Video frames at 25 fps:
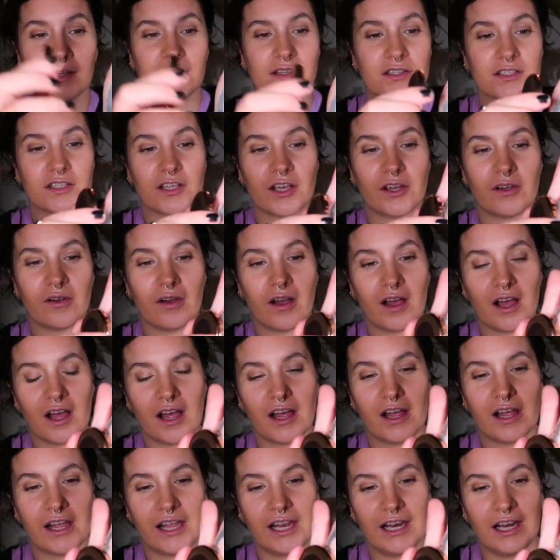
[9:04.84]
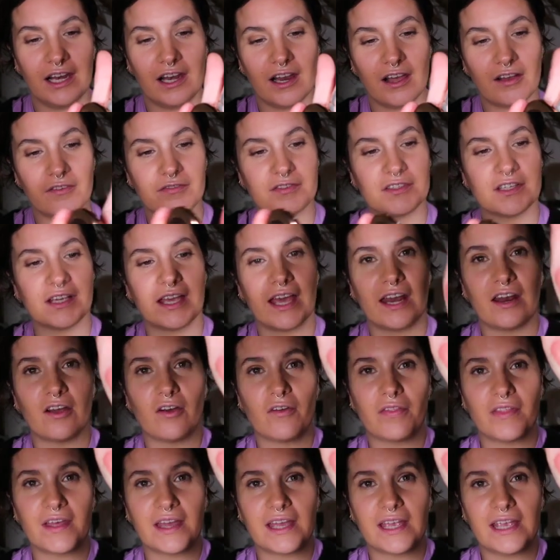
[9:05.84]
So I love to get it
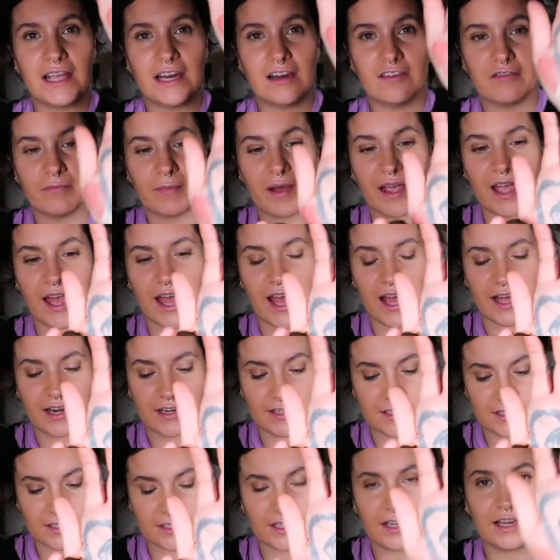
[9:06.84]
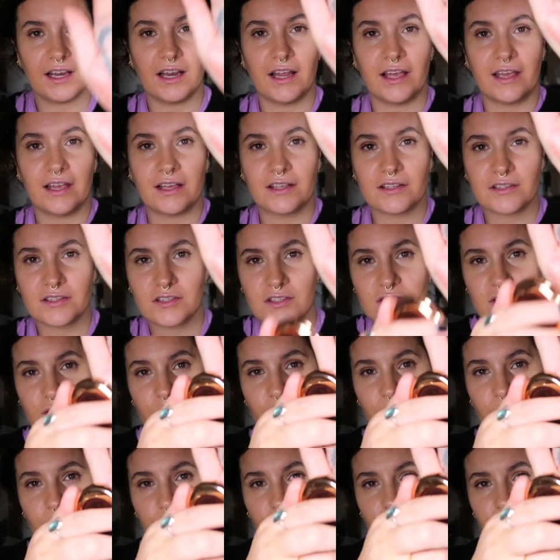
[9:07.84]
on the heel of my hand like
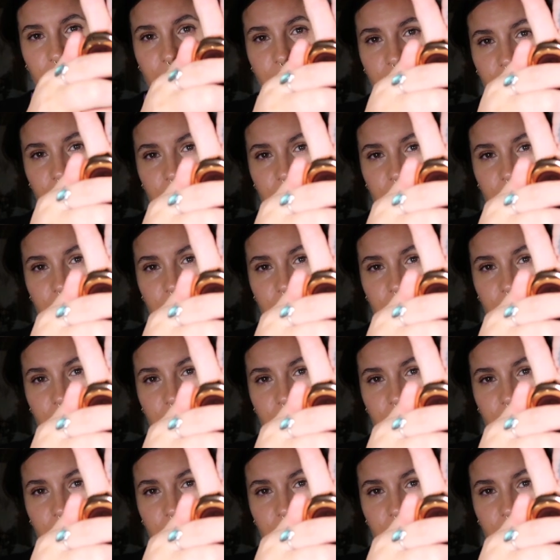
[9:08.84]
so.